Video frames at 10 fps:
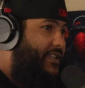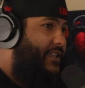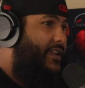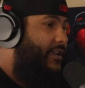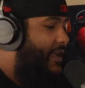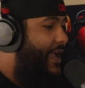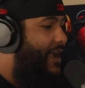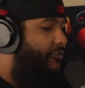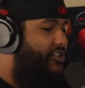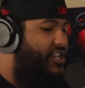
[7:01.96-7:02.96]
Like
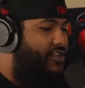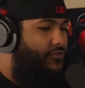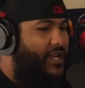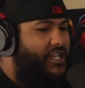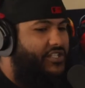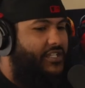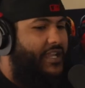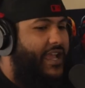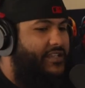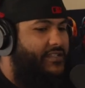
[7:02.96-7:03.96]
every generation
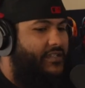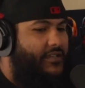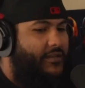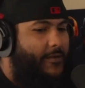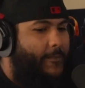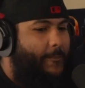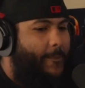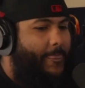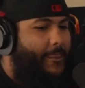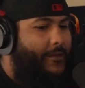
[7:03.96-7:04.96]
has
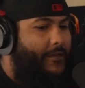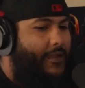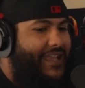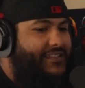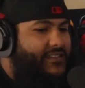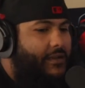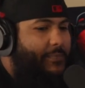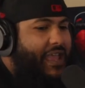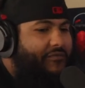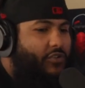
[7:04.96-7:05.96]
ends up
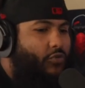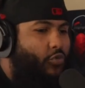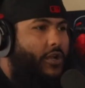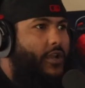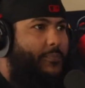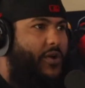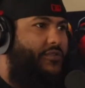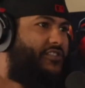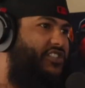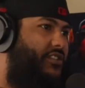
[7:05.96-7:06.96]
having one up on
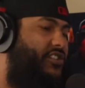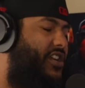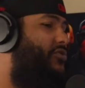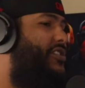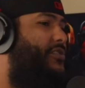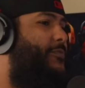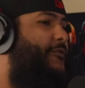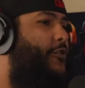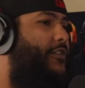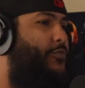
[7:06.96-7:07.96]
the generation
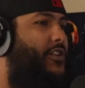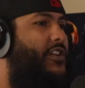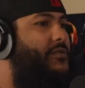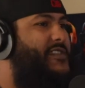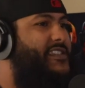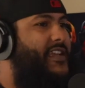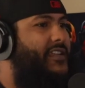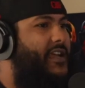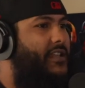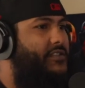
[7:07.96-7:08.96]
before them when it comes to
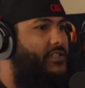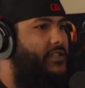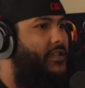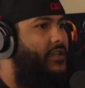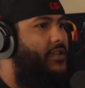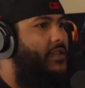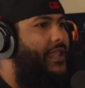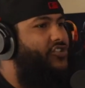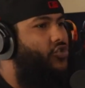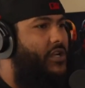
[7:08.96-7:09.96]
technology.
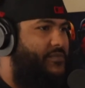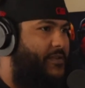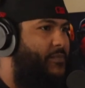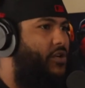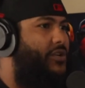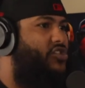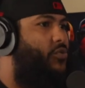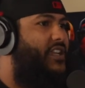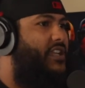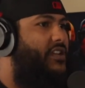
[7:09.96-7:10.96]
Like, trust me, bro. In
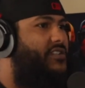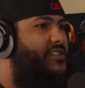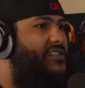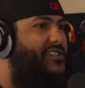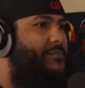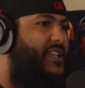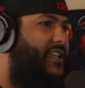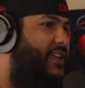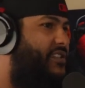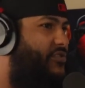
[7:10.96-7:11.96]
20 years, there's gonna be
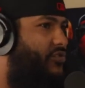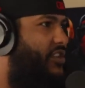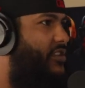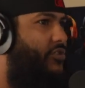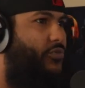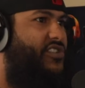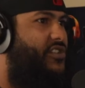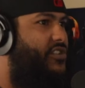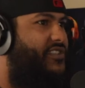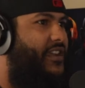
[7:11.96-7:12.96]
kids dealing with
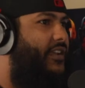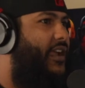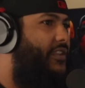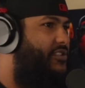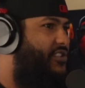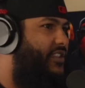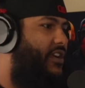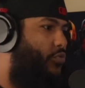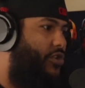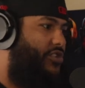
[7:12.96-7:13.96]
certain technology
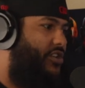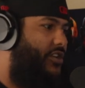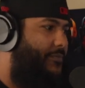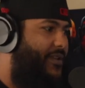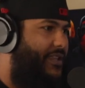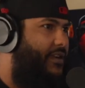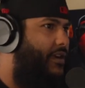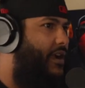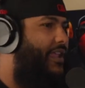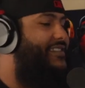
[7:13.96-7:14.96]
that we're gonna be like,
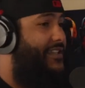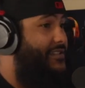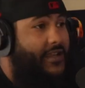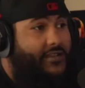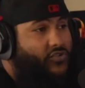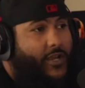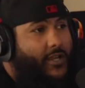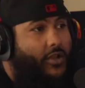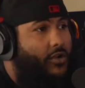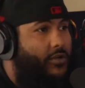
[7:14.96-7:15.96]
All right, it's gonna take us
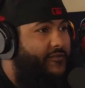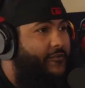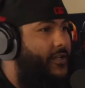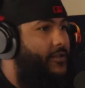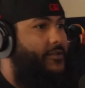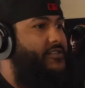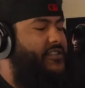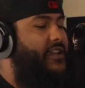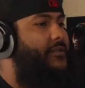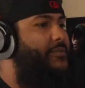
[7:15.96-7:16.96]
way longer to fucking
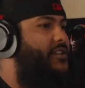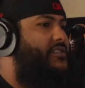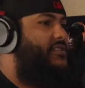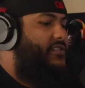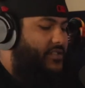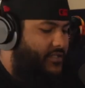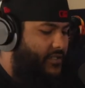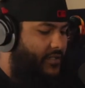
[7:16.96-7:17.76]
understand because it's just